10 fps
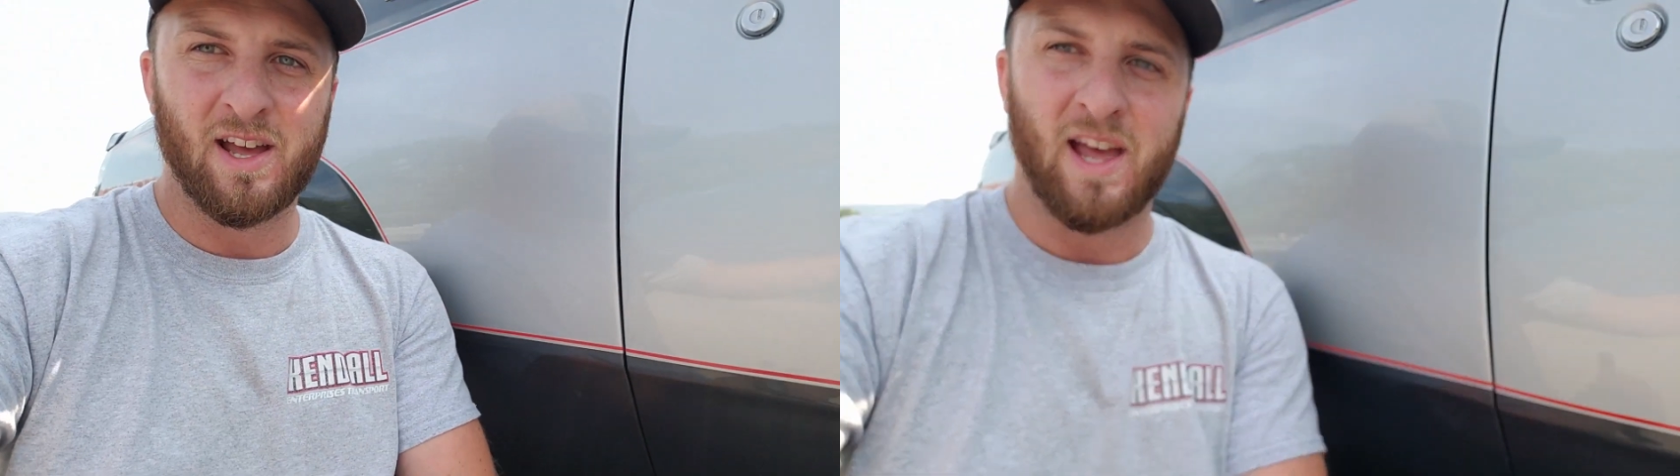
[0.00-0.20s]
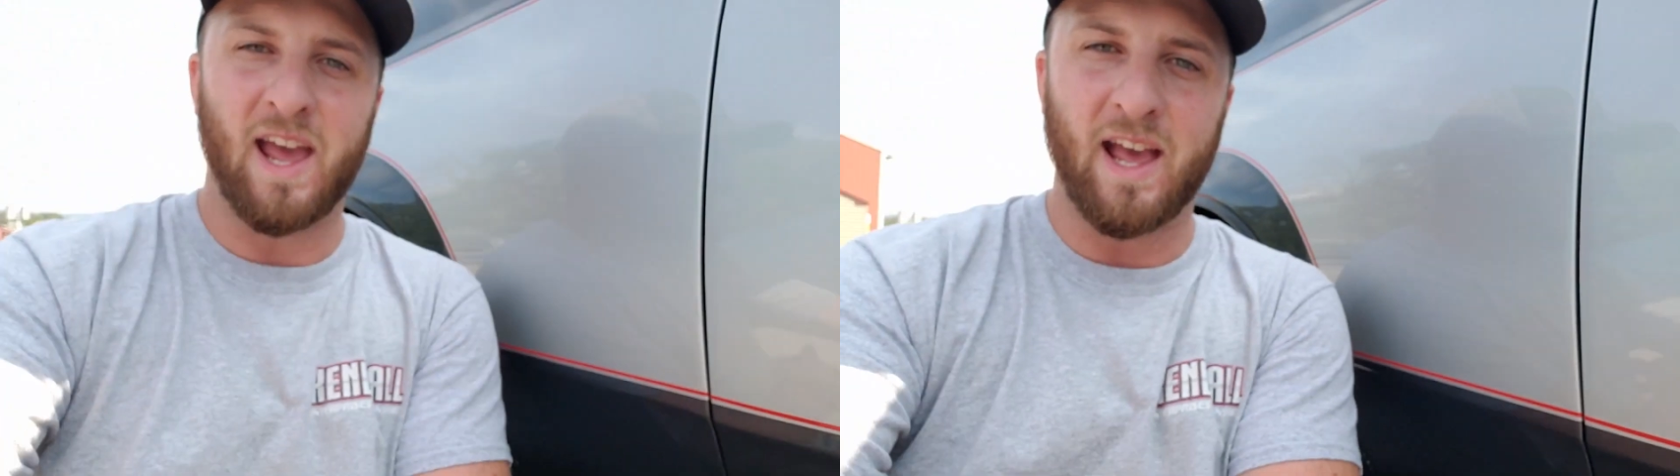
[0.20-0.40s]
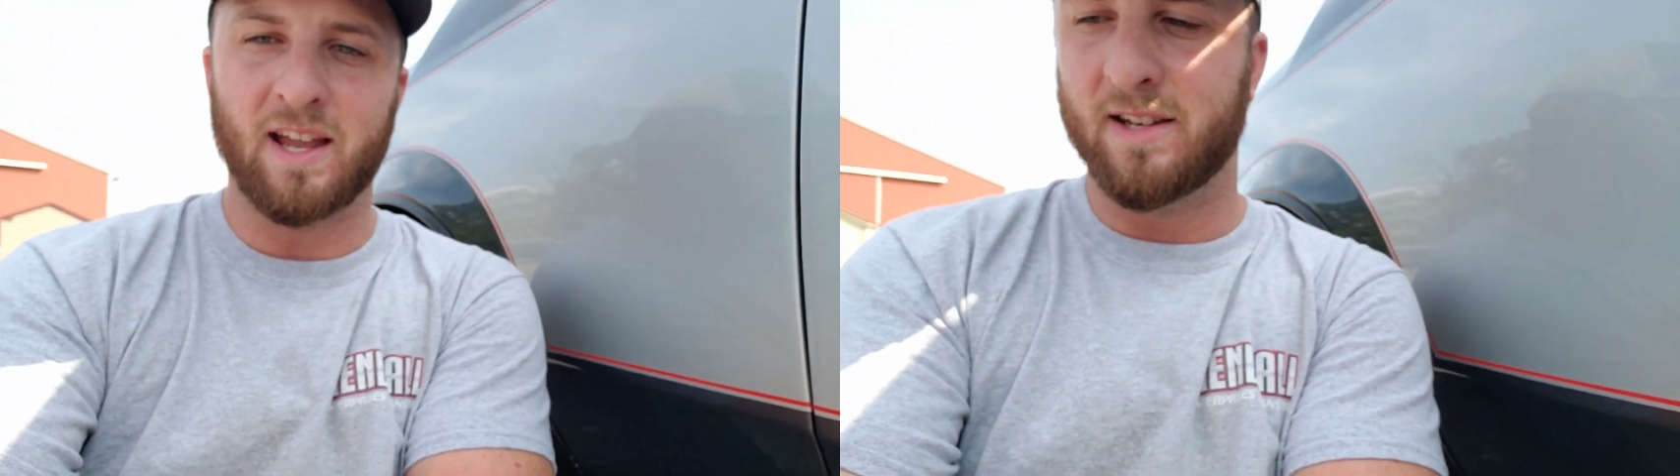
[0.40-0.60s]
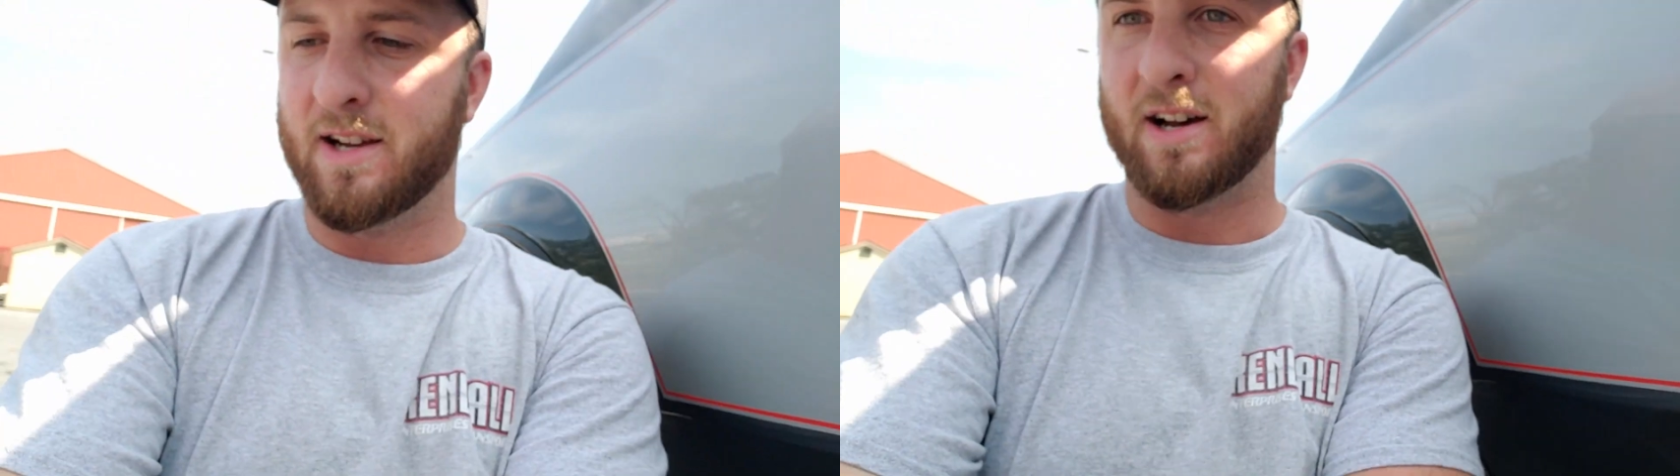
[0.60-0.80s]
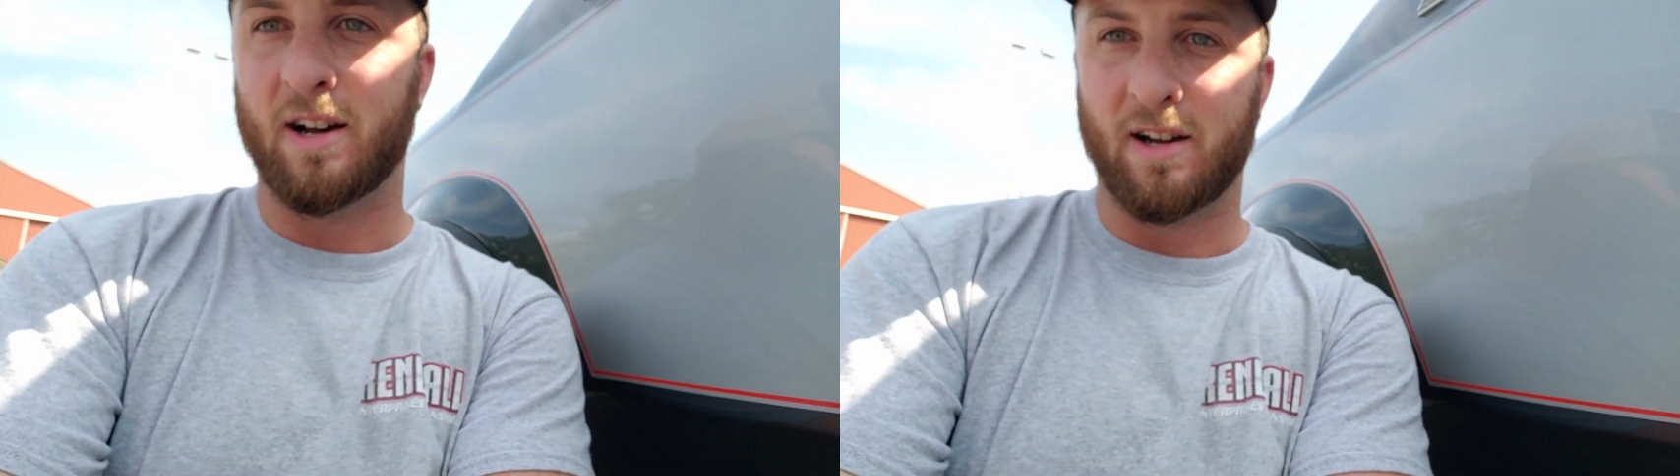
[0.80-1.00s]
And
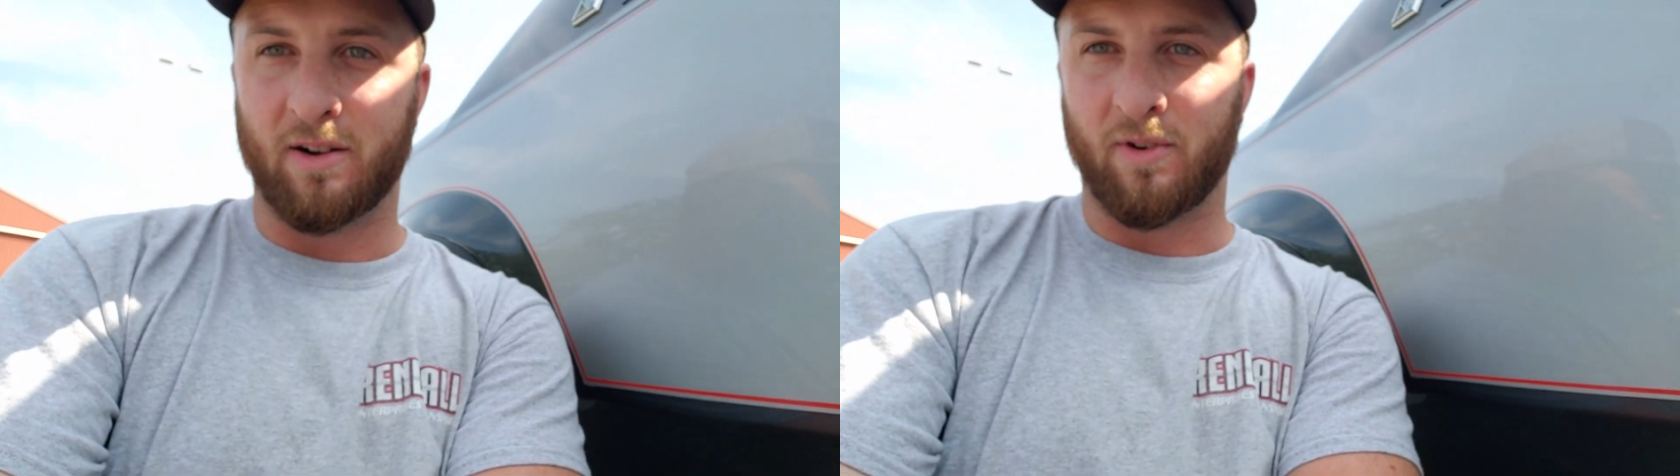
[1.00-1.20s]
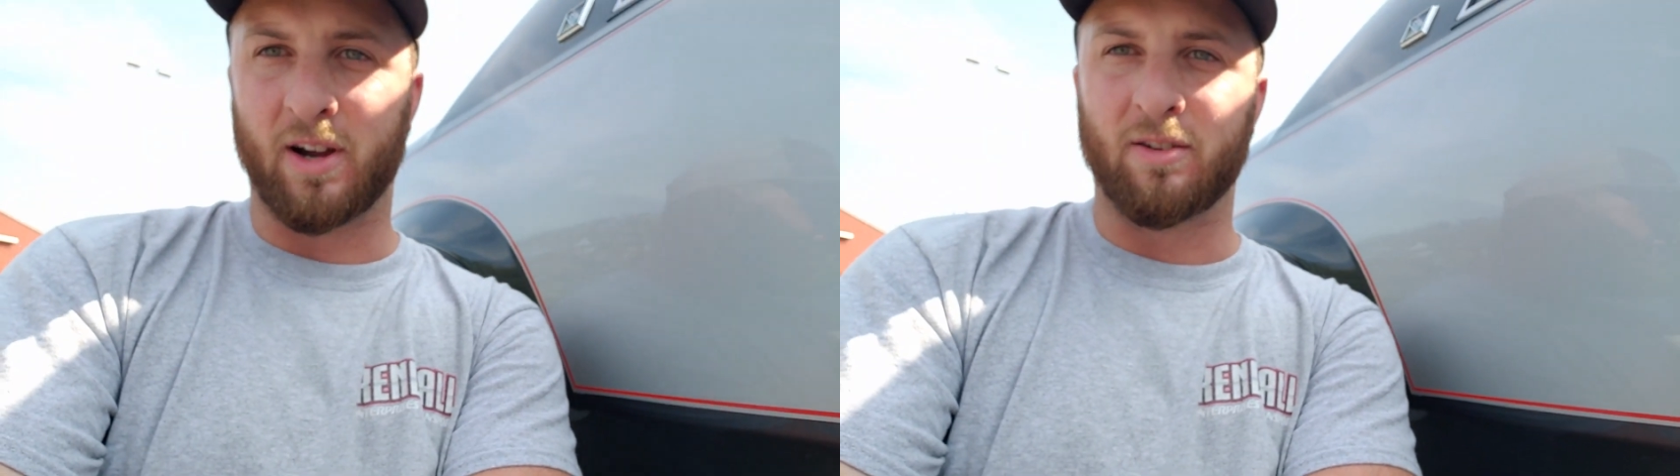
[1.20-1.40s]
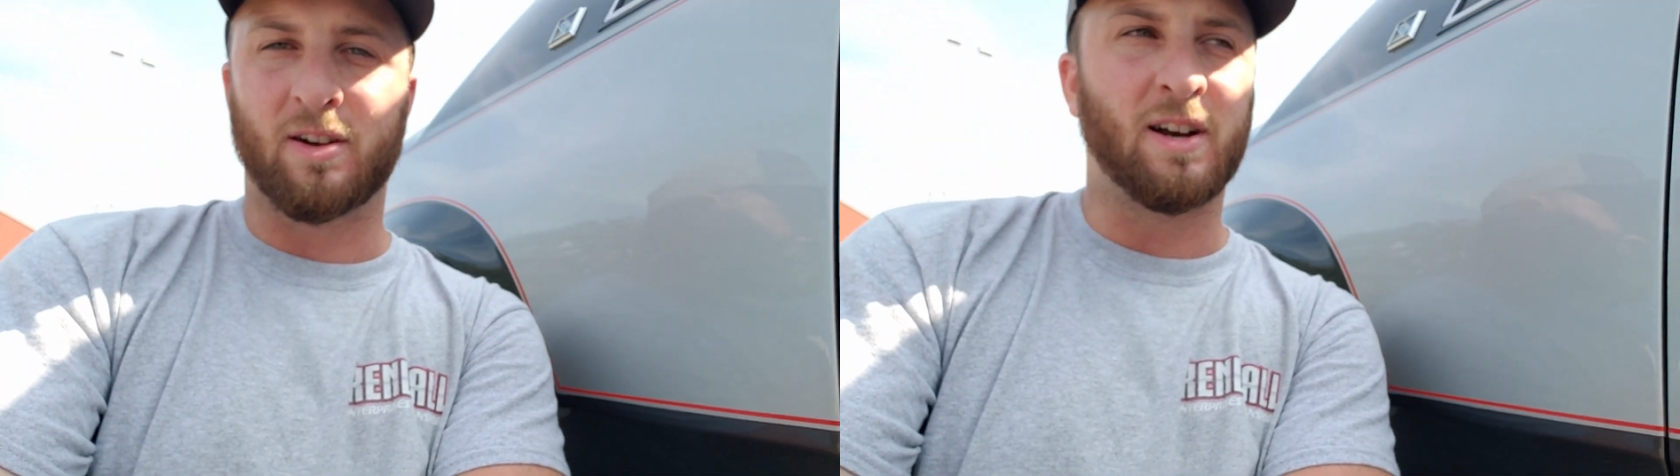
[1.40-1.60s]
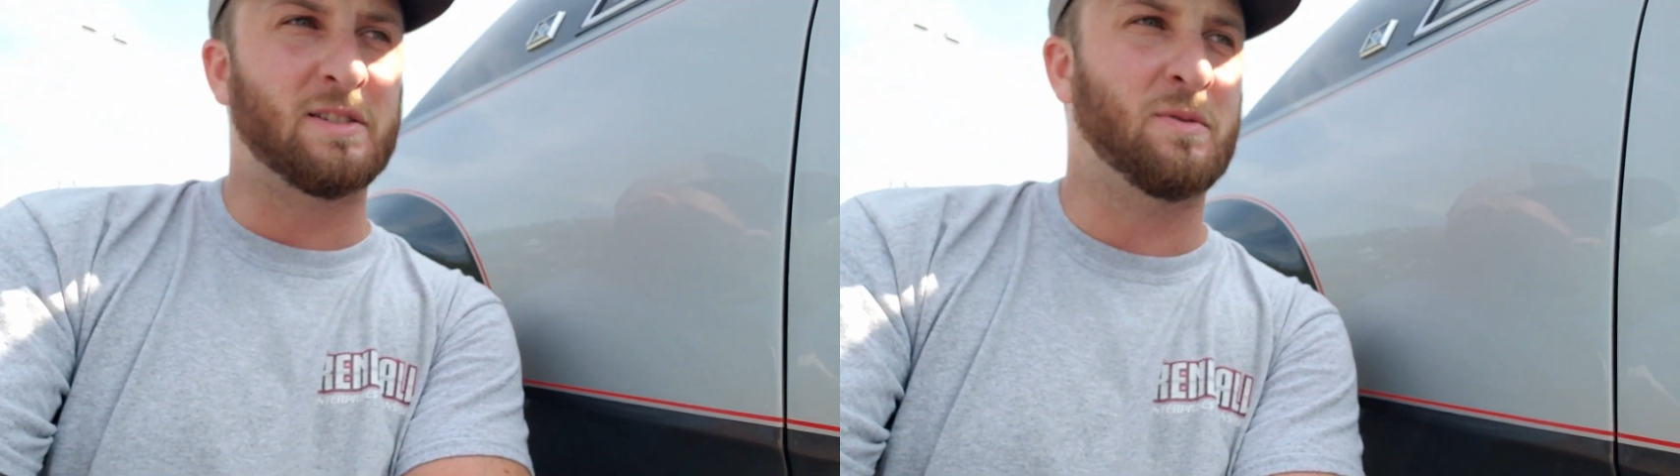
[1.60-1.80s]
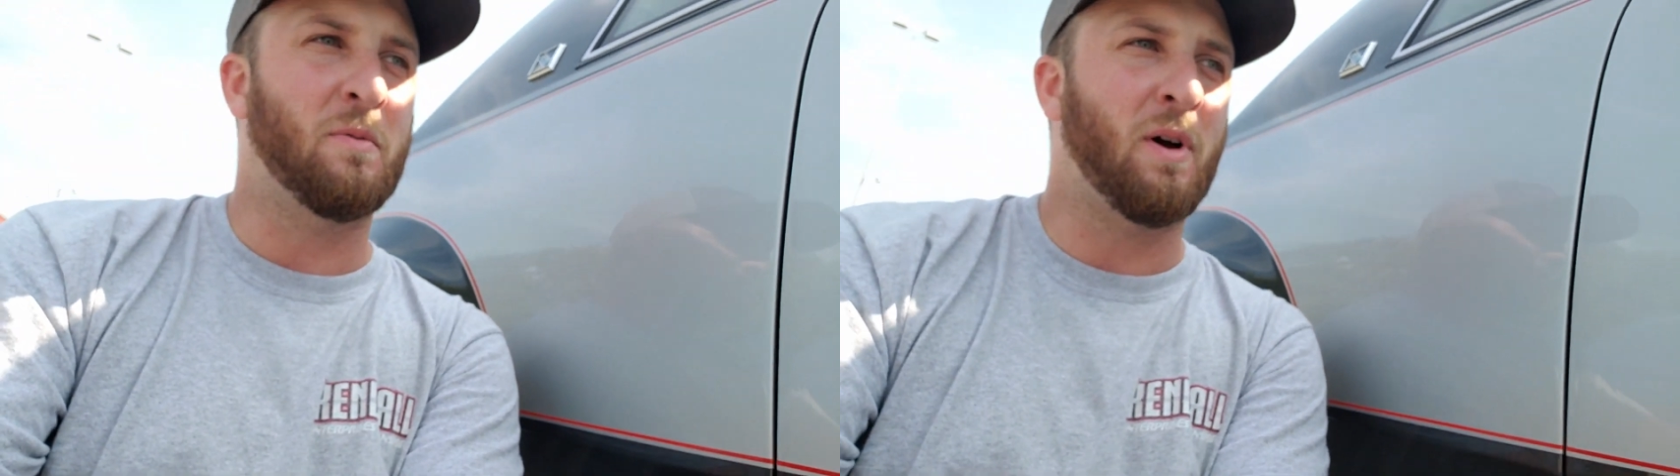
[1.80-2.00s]
a regular customer of